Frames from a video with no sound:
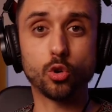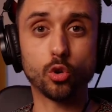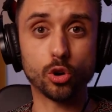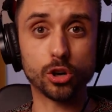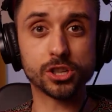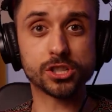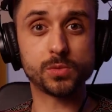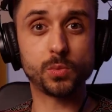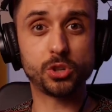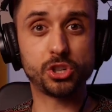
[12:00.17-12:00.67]

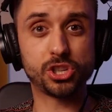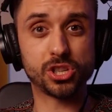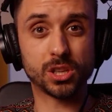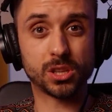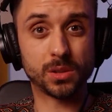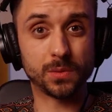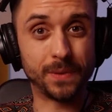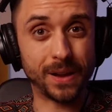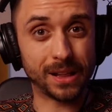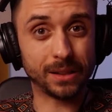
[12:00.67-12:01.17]
course, which is
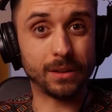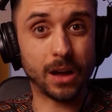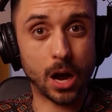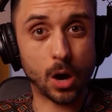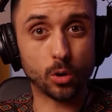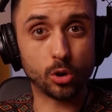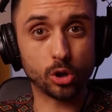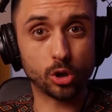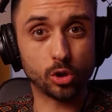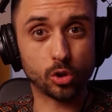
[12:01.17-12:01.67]
a 12
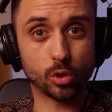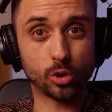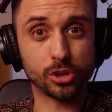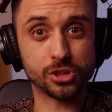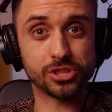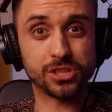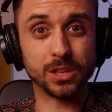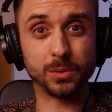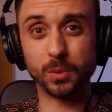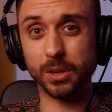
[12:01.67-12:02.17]
hour
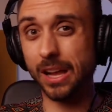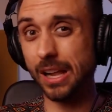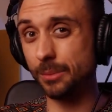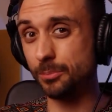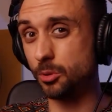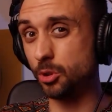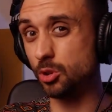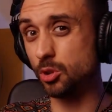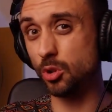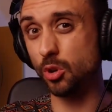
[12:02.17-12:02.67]
course that will
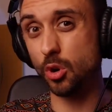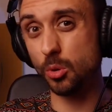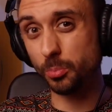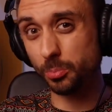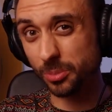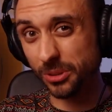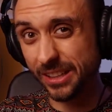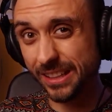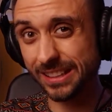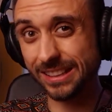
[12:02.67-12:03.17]
help you to
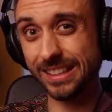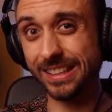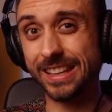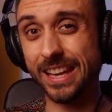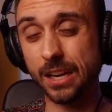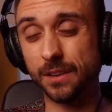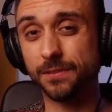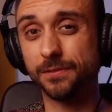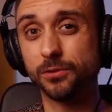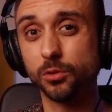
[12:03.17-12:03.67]
completely
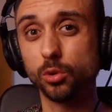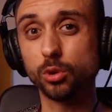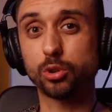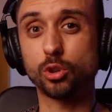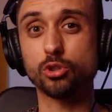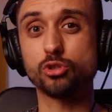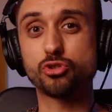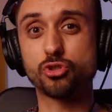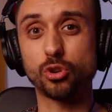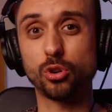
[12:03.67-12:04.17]
get full
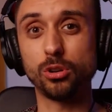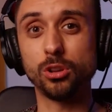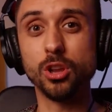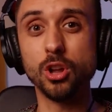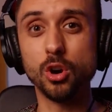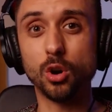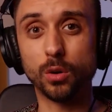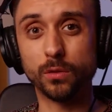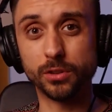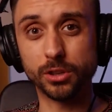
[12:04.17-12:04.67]
control
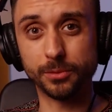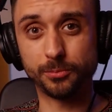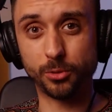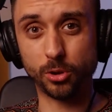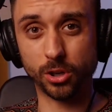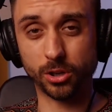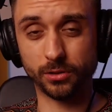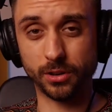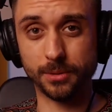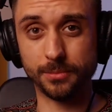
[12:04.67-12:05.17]
over the
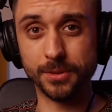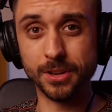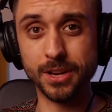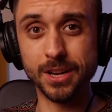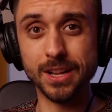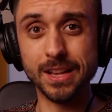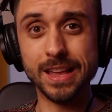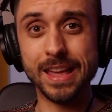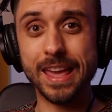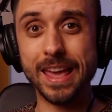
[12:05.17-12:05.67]
program.
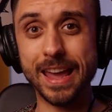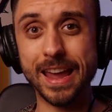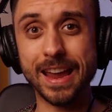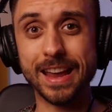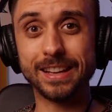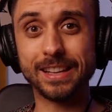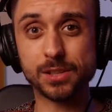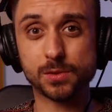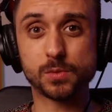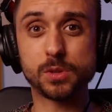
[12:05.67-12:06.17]

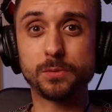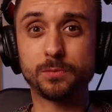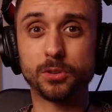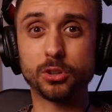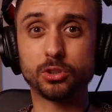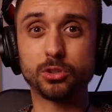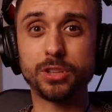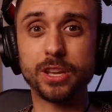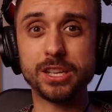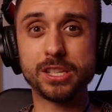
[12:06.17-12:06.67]
And this is it
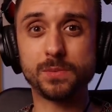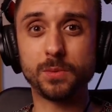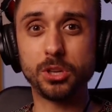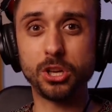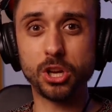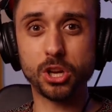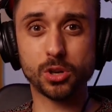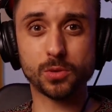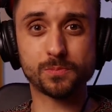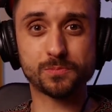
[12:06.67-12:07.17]
for today's
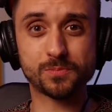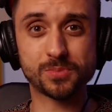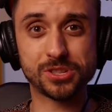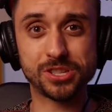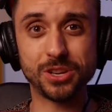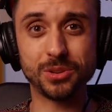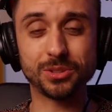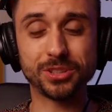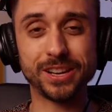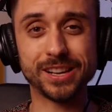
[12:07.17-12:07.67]
video.
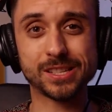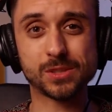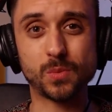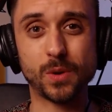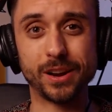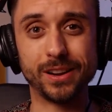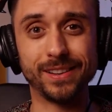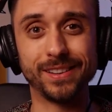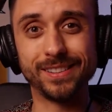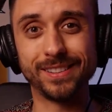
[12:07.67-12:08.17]
See you in the next
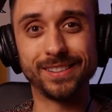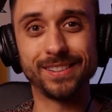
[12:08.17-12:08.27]
one.